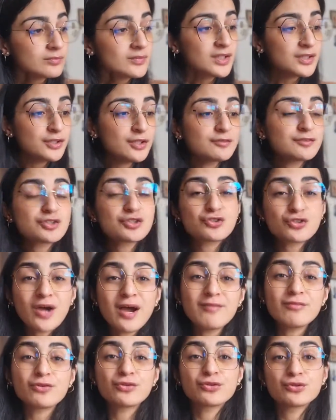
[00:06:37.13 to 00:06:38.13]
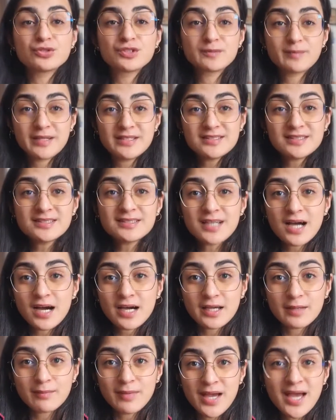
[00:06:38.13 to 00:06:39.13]
You have to travel through space and
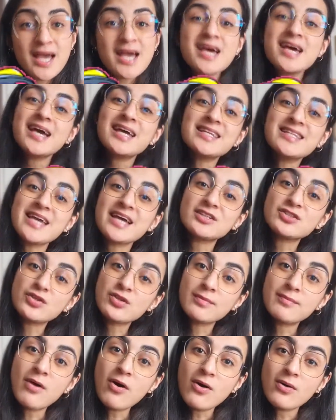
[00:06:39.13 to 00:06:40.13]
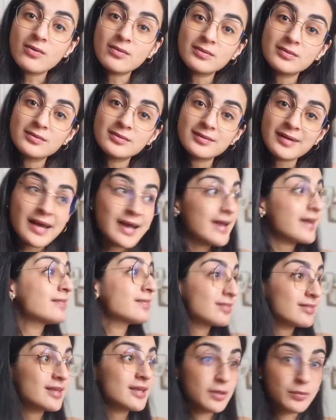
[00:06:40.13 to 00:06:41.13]
time and get to the mall.
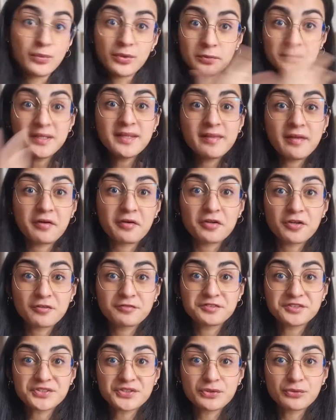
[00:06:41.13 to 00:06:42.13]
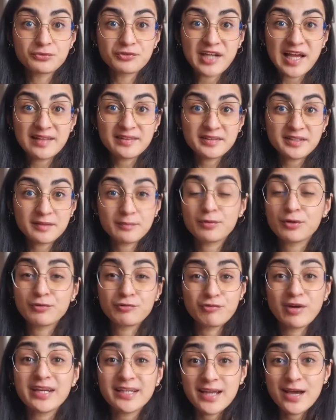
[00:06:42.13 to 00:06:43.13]
And it will be there in your physical reality. But
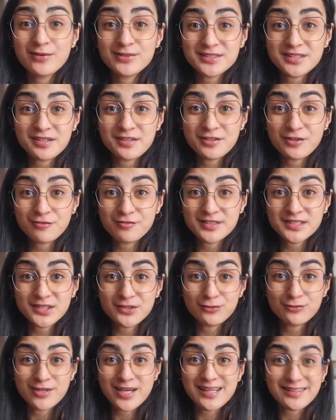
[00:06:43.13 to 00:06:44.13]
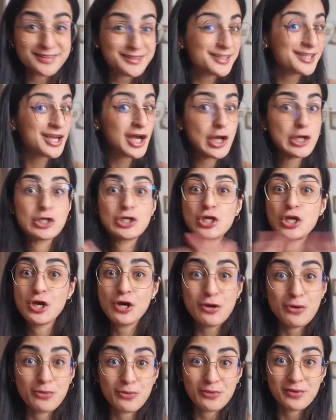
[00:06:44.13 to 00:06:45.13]
right now, is it in your physical reality?
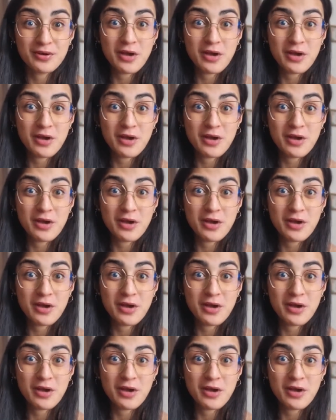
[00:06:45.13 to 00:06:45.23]
No.